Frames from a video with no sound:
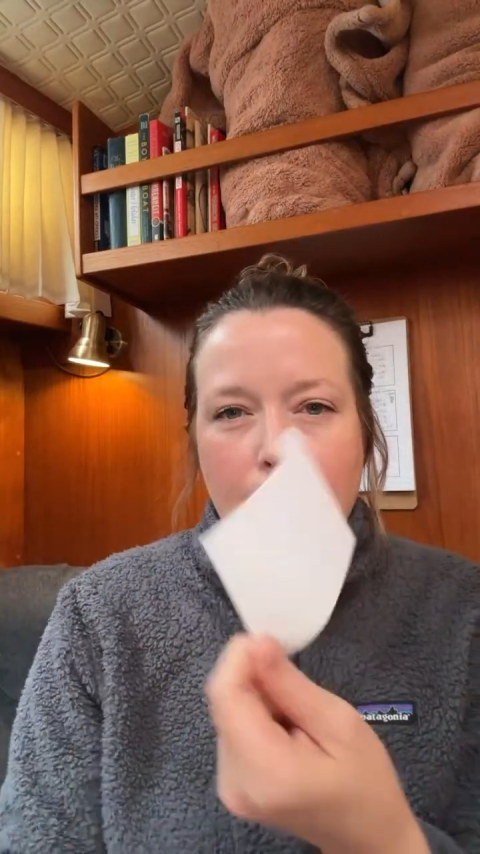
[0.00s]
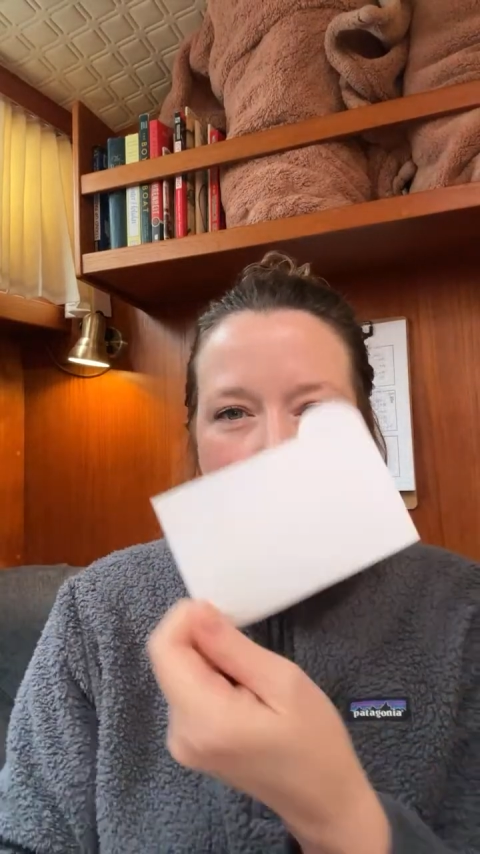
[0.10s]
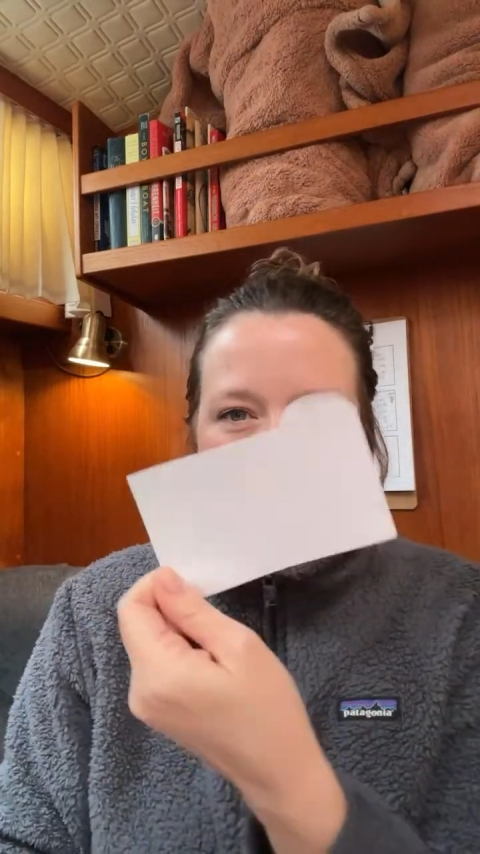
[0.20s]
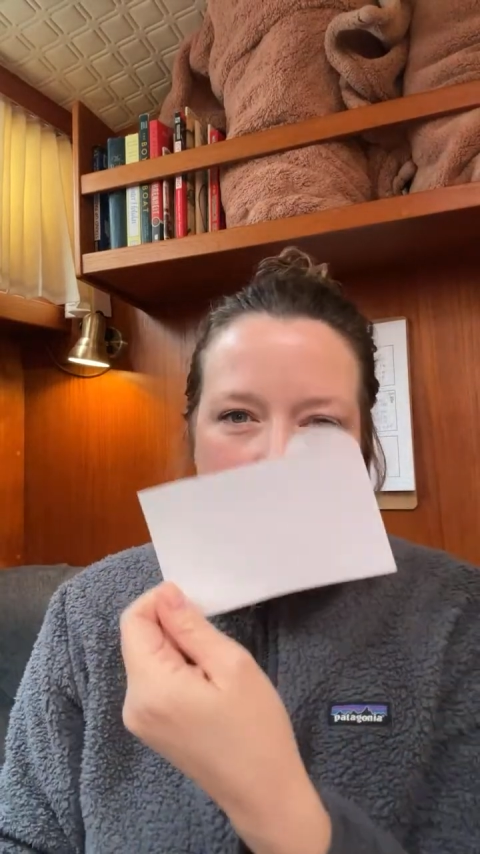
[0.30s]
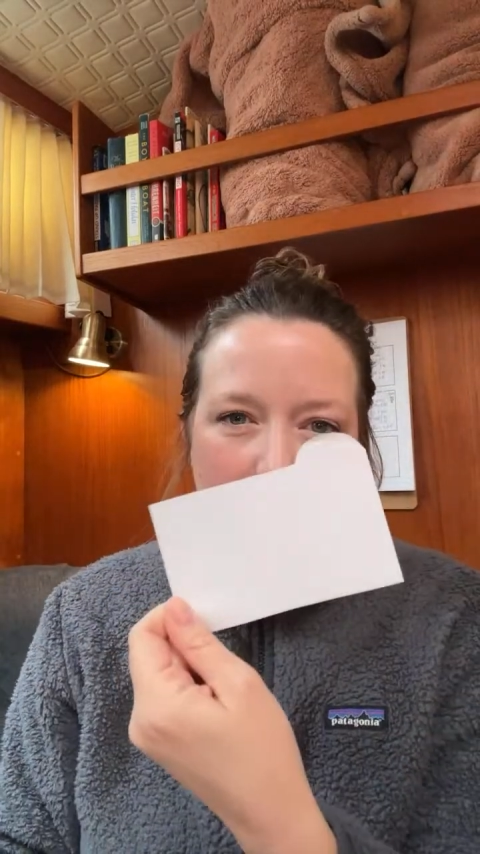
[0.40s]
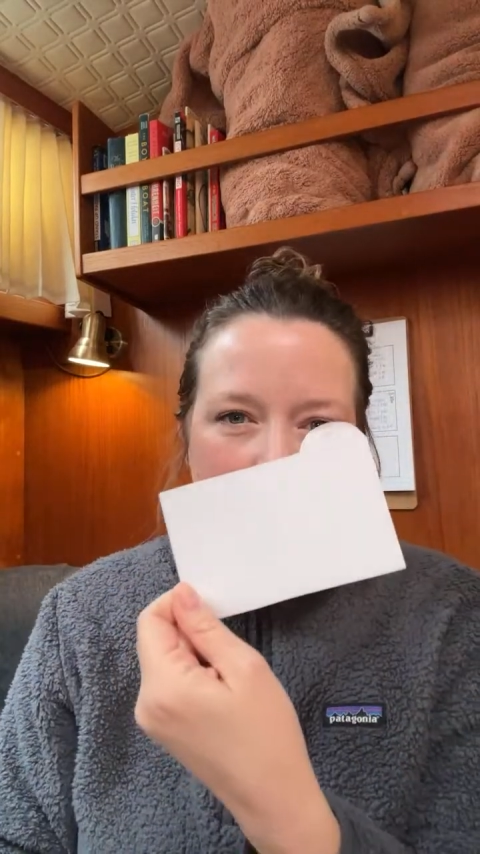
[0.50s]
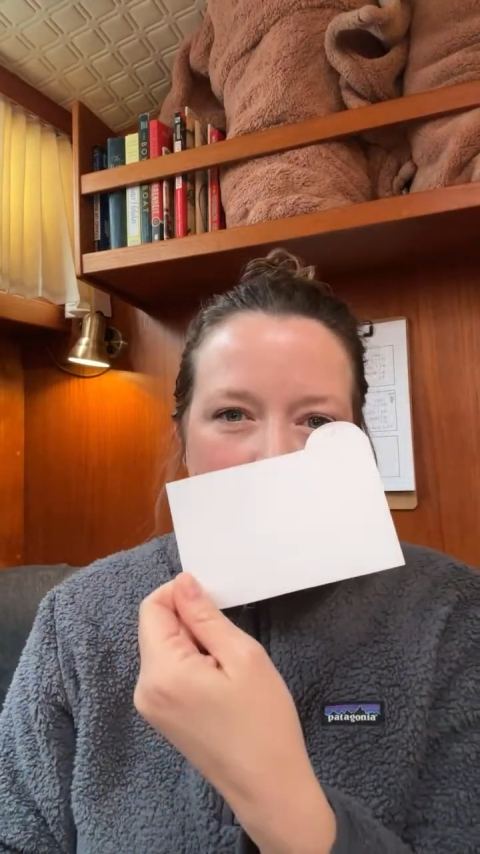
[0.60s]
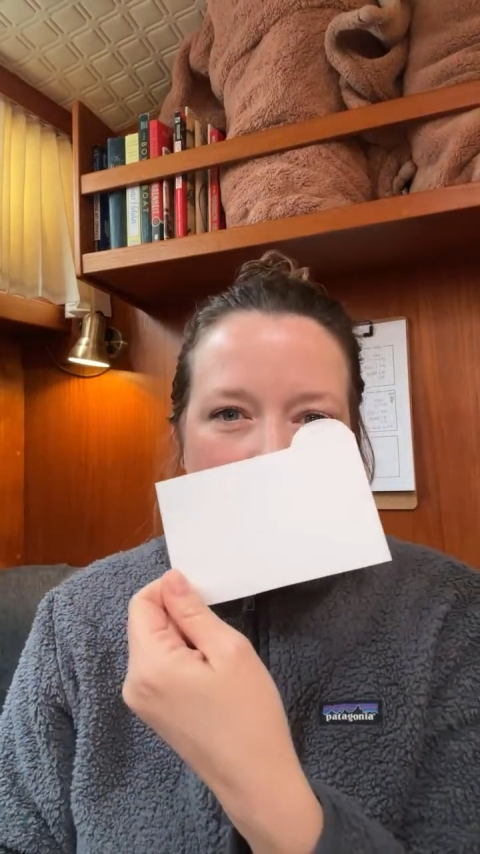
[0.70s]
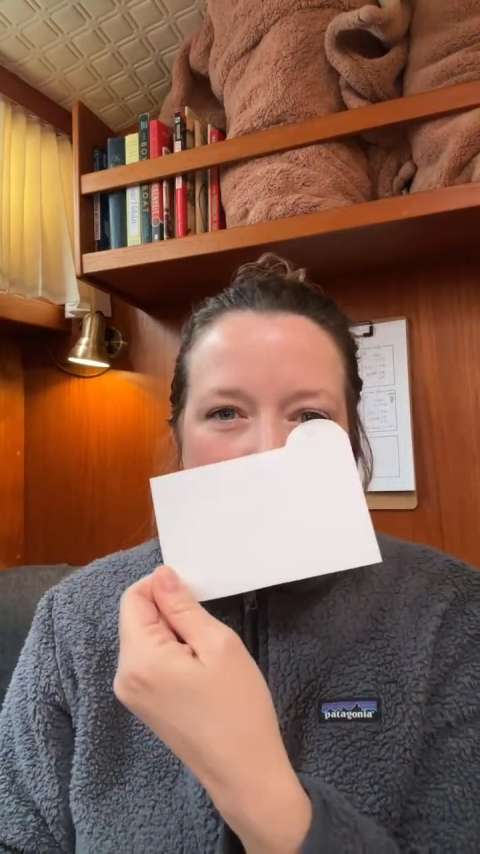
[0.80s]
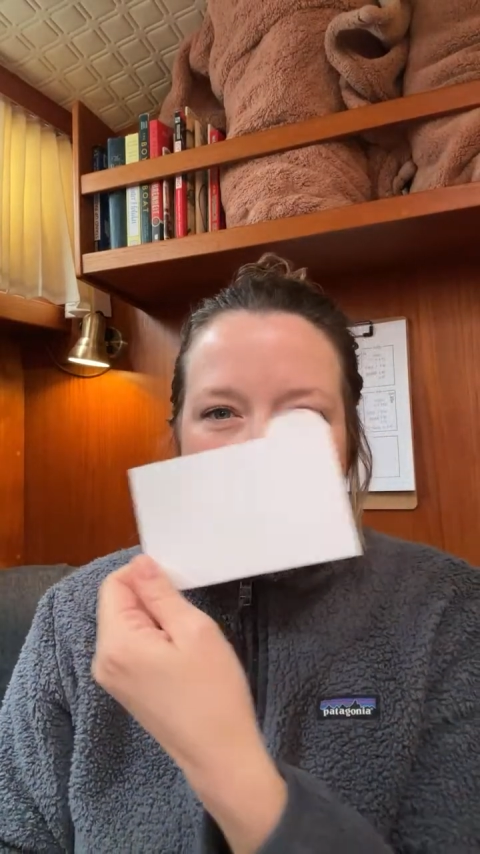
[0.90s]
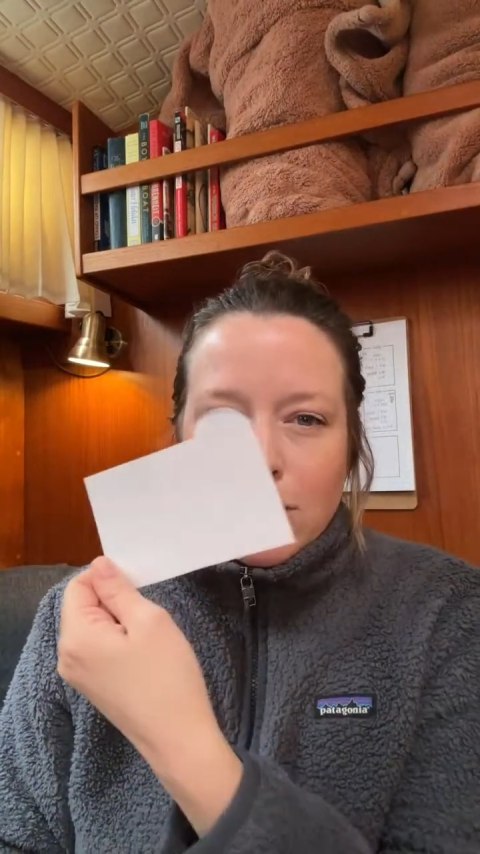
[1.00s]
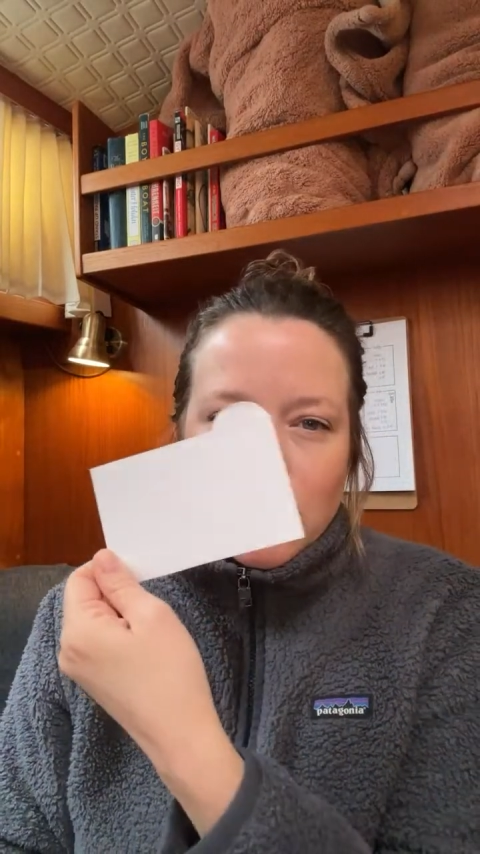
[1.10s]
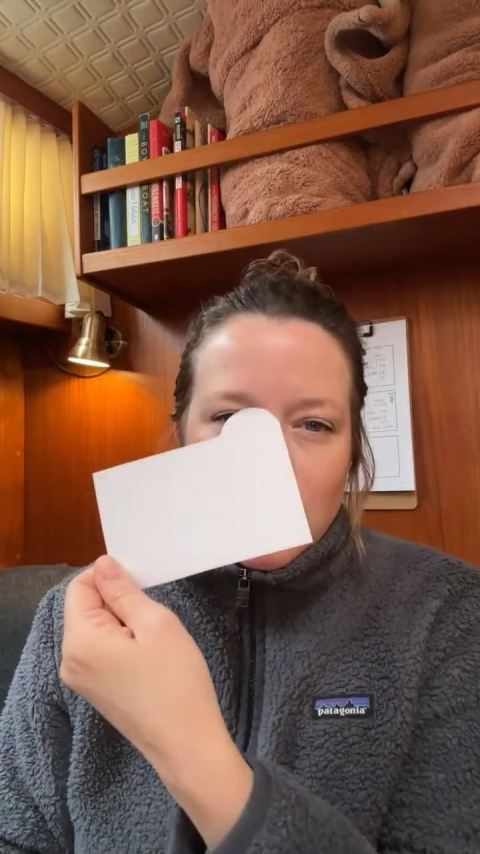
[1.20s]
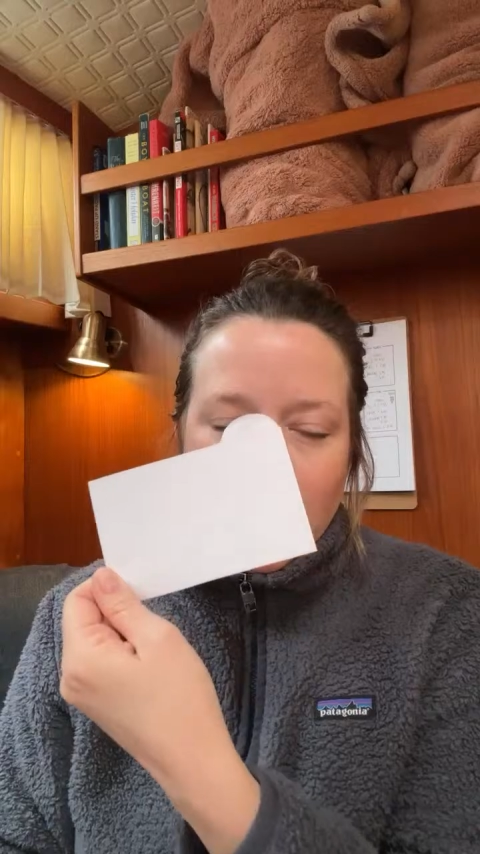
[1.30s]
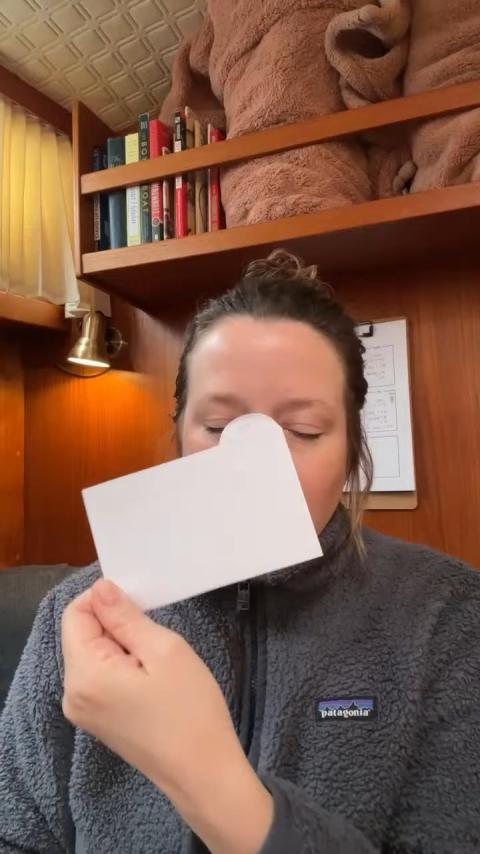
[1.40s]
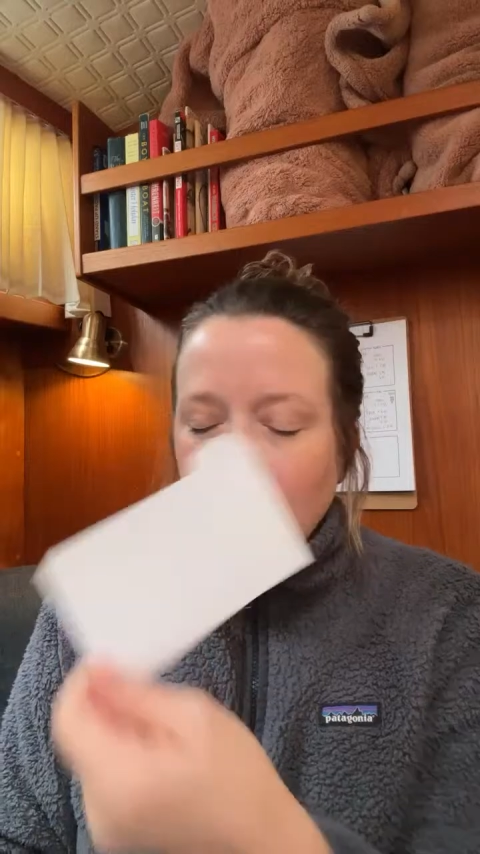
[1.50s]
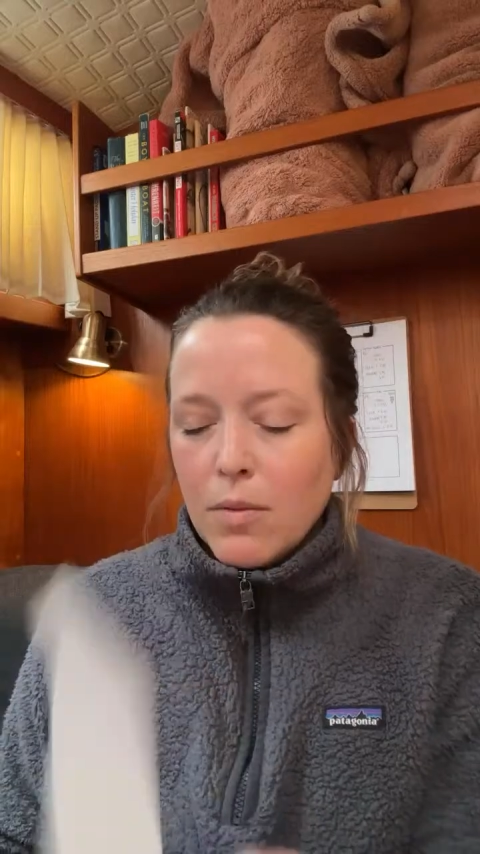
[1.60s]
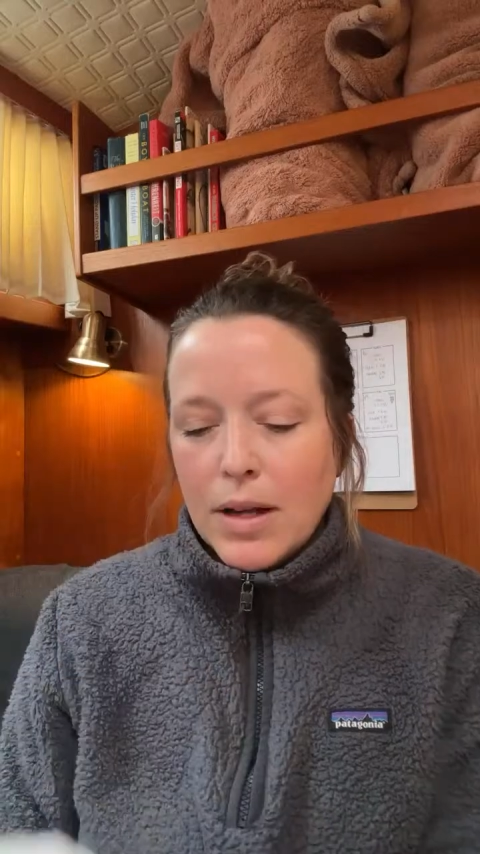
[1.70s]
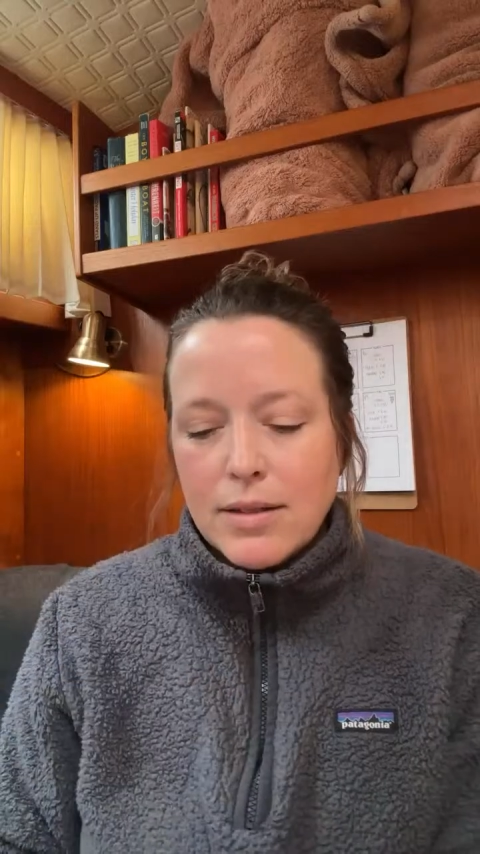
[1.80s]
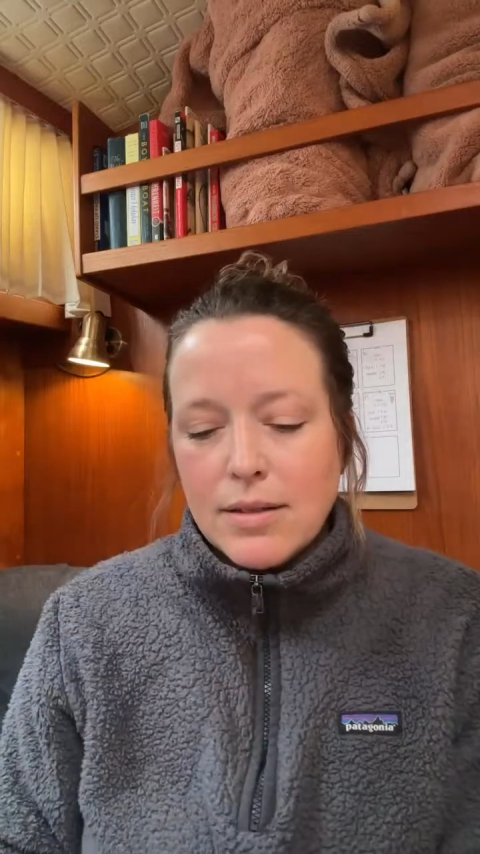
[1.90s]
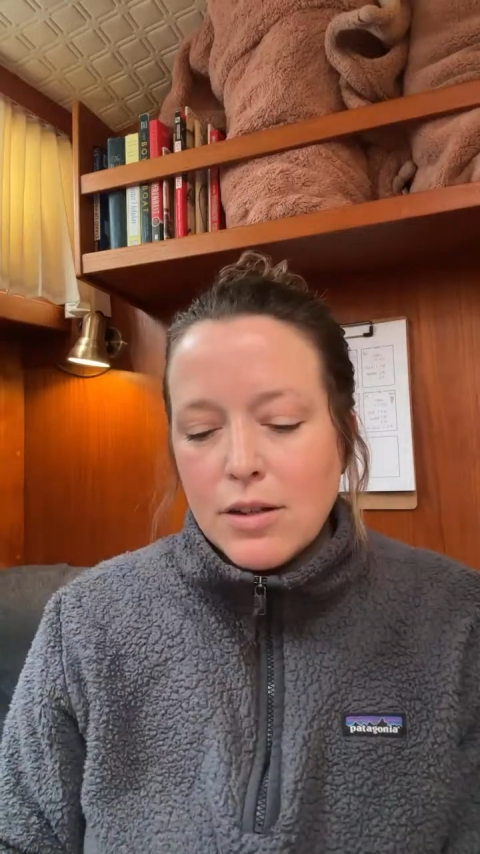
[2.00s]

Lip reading: And again, these generic ones,